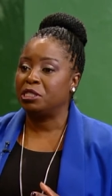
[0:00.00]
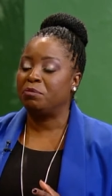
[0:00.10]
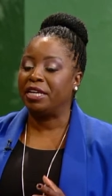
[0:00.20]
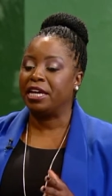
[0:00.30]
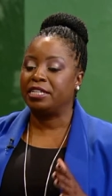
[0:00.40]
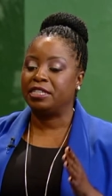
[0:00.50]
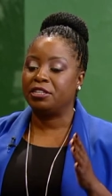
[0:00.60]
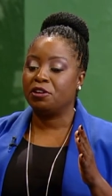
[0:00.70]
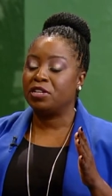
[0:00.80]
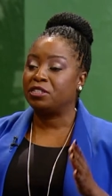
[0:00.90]
because
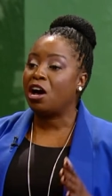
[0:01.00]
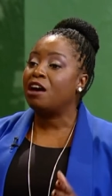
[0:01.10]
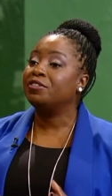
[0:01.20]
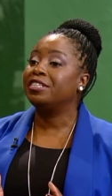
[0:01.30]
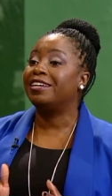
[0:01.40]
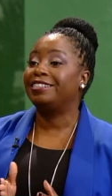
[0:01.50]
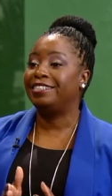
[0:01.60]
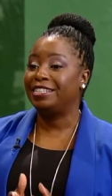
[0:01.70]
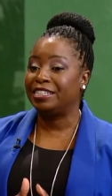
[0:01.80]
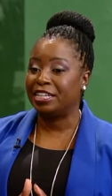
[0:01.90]
there is often a
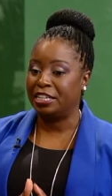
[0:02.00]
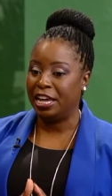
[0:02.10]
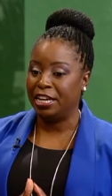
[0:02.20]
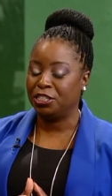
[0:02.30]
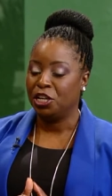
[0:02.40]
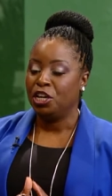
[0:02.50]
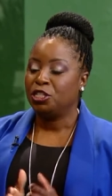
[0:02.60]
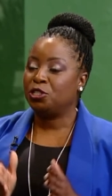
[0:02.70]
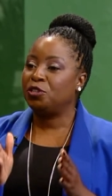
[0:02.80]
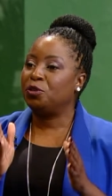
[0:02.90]
disconnect
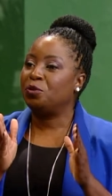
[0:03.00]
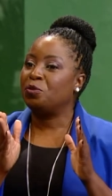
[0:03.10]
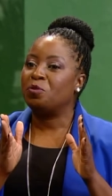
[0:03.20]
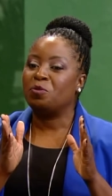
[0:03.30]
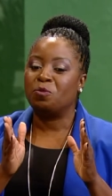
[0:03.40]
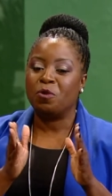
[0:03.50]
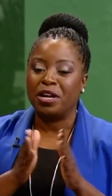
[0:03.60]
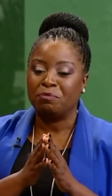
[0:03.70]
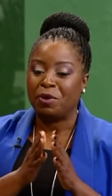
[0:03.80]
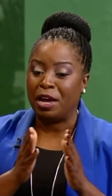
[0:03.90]
to
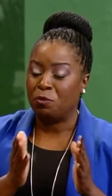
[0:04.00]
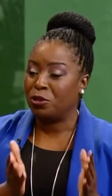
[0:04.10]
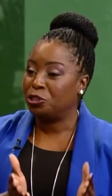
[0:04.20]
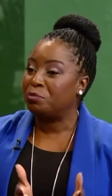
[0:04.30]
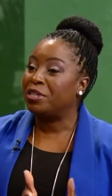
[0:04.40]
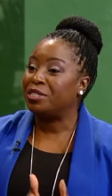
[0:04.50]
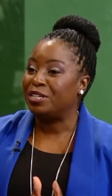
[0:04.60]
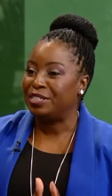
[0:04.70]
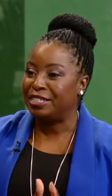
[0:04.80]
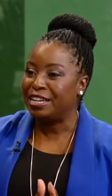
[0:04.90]
what my worship is
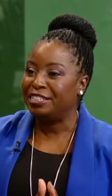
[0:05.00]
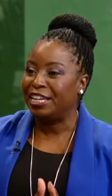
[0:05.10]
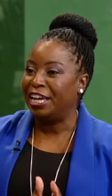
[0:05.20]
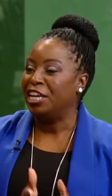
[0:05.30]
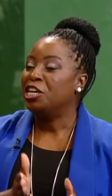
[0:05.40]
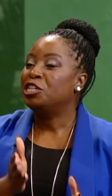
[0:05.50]
on Sunday